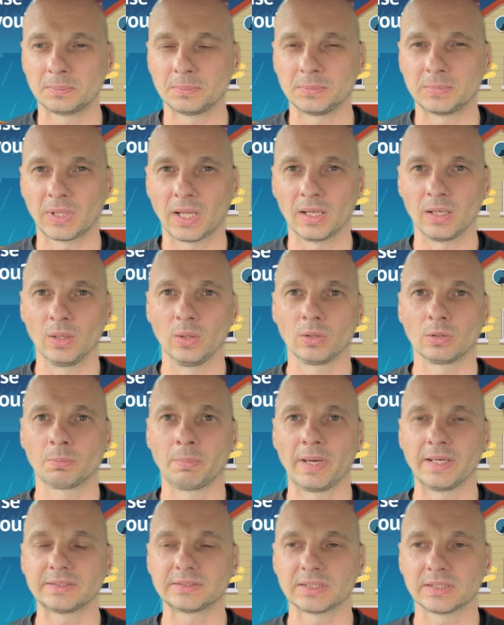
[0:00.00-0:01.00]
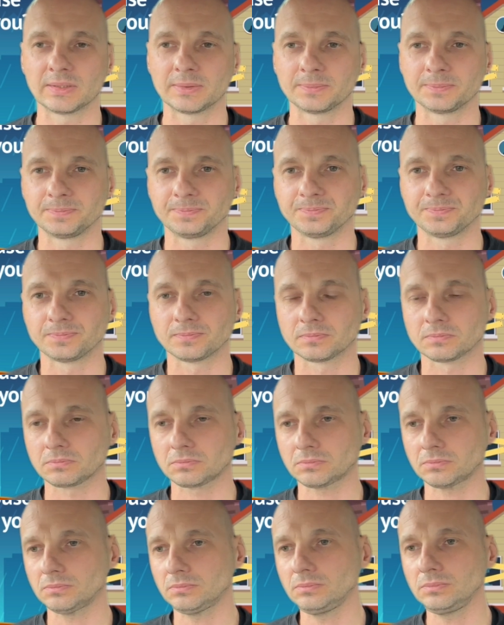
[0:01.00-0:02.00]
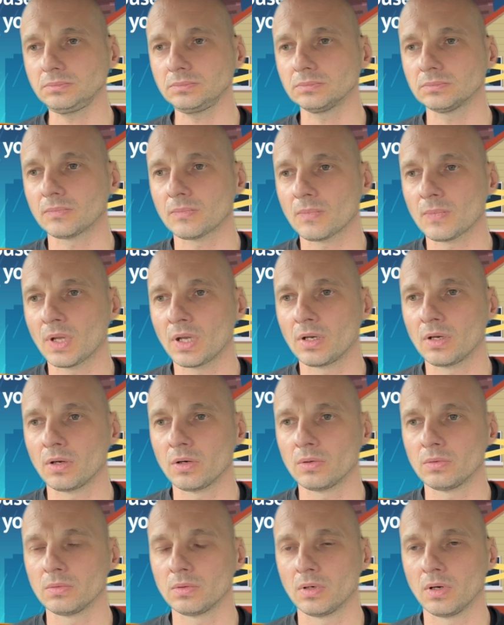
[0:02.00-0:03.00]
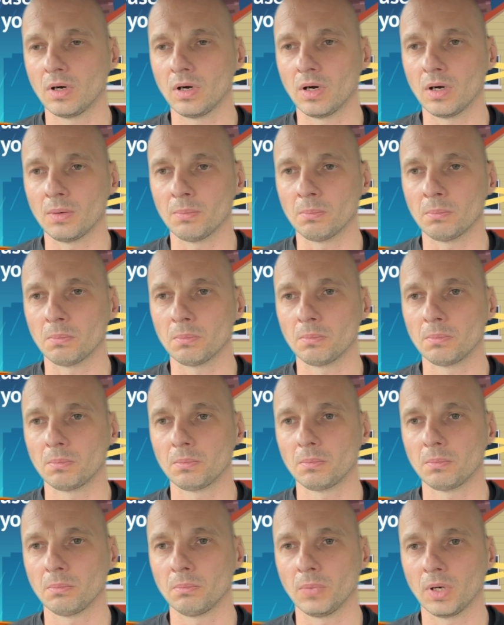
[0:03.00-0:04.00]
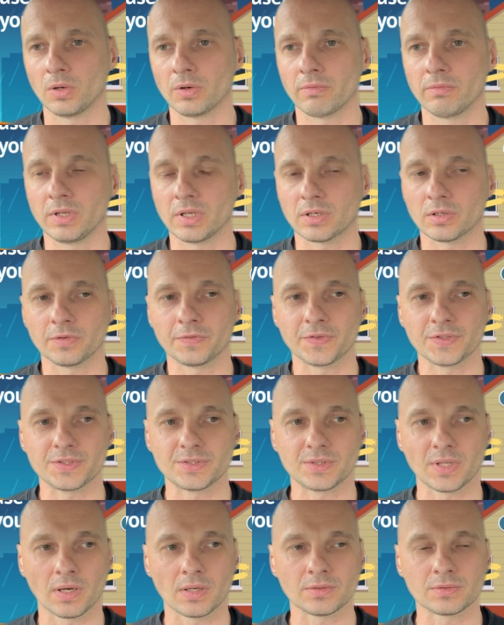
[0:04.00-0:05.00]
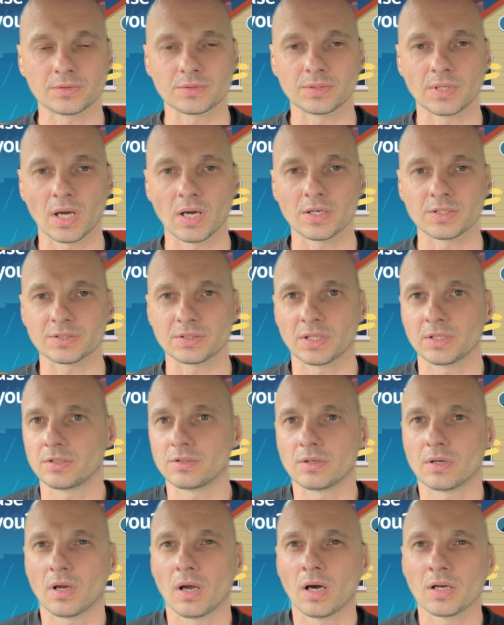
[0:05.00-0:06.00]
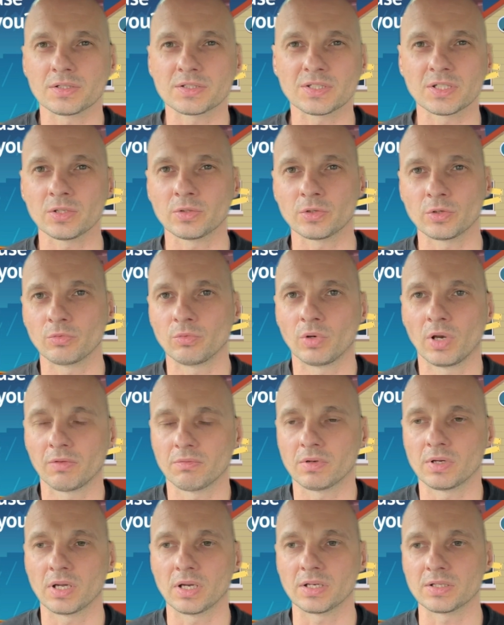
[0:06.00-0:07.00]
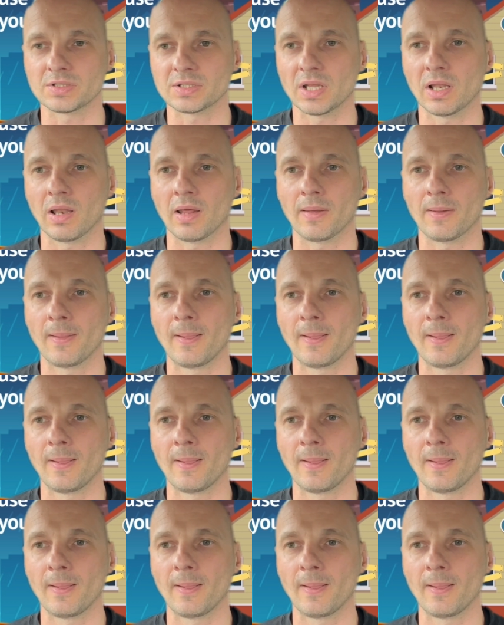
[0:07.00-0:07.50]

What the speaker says: They look better, you know, but on a vehicle, if it's done to the high standard, you can't tell. You're never going to tell it.